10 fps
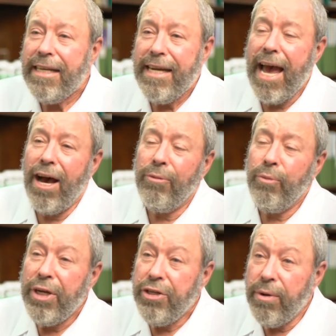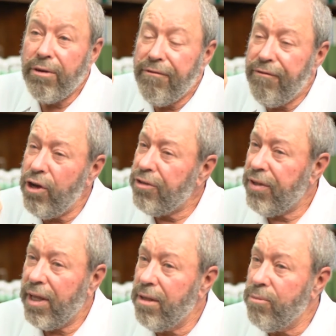Now we do it
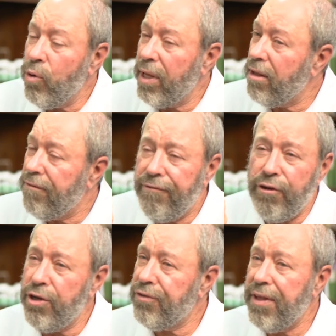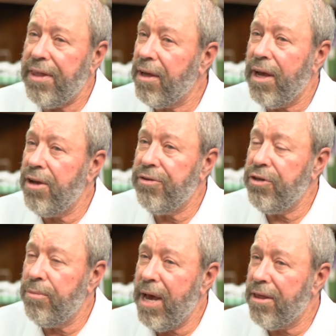first thing in the morning. The first thing that goes
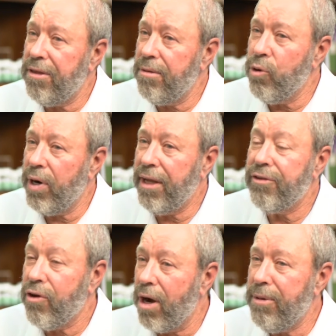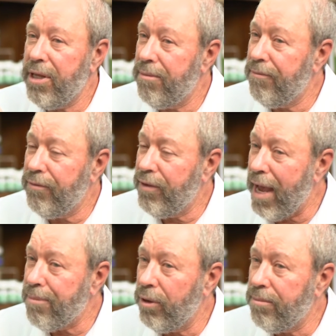in your mouth in the morning has got to be
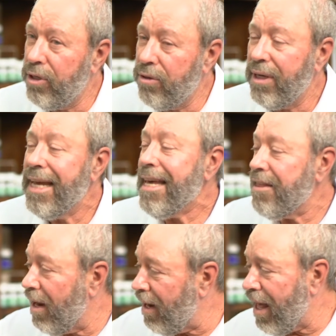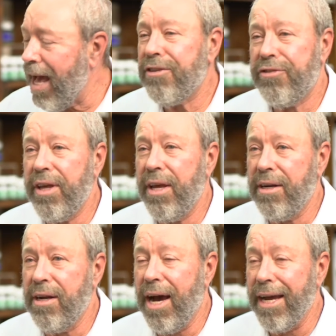the apple and milk, the last thing
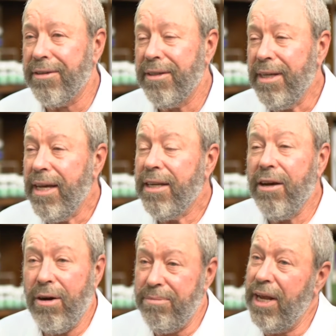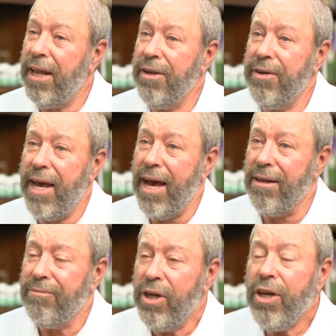at night. Now I'm telling you
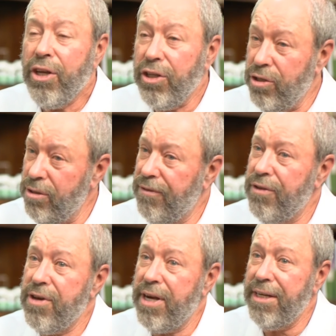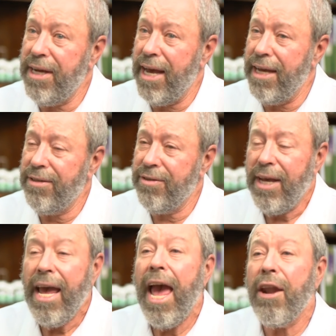now, you do it for 30 days
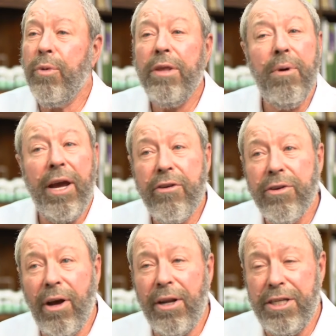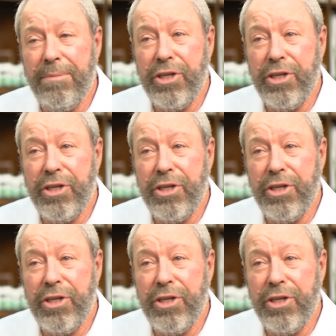and with my iridology